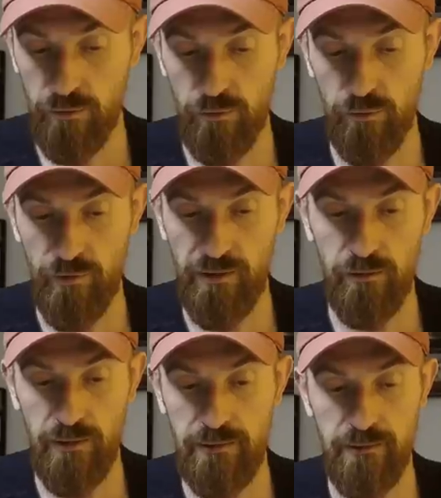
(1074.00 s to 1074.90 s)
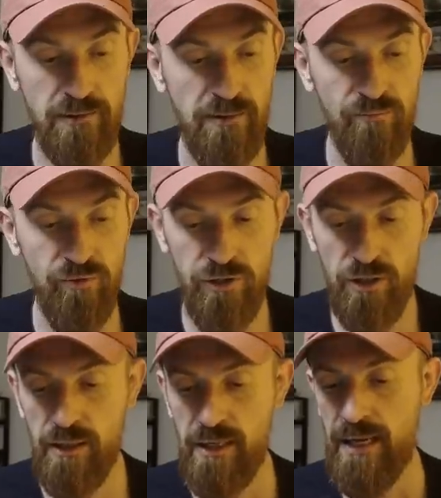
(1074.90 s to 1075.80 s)
to regulate the
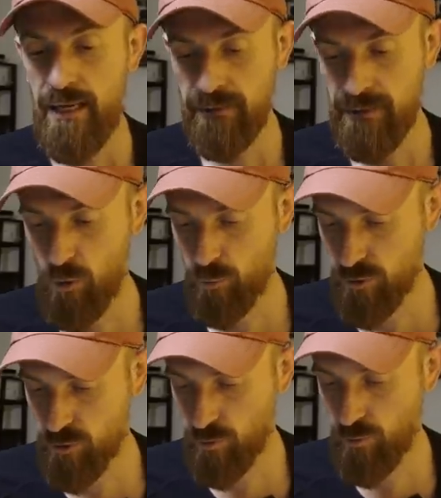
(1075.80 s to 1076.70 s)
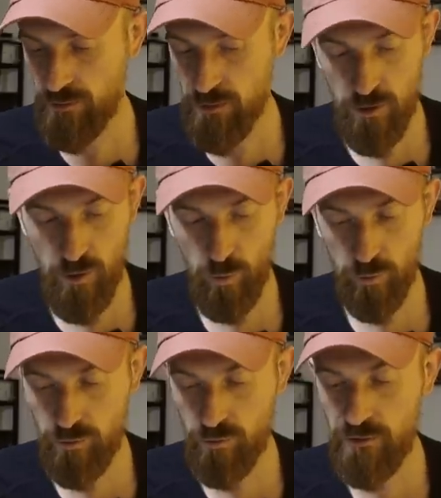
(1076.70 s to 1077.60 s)
temperature and helps you when it's
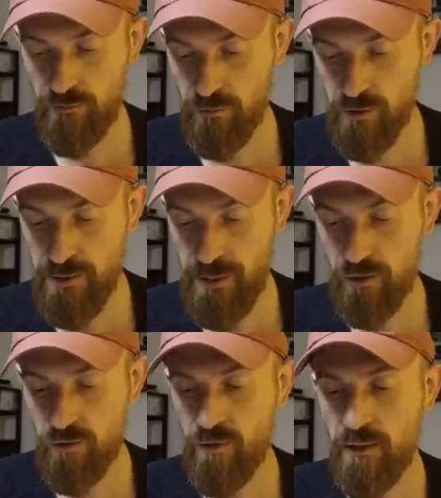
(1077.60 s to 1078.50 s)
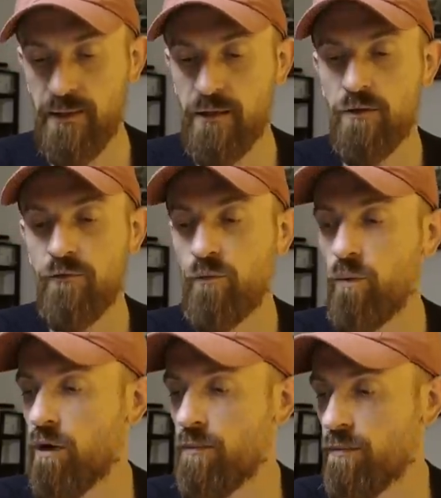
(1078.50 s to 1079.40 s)
cold to give you this extra layer of
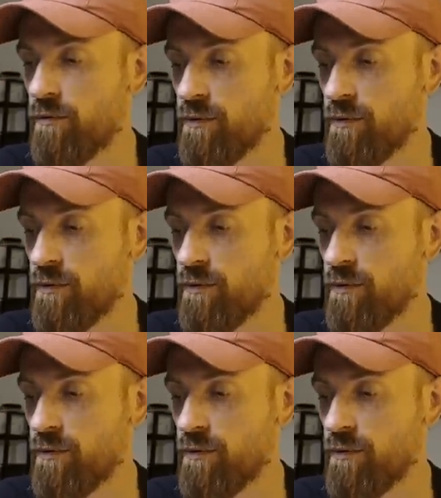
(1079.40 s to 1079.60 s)
warmth.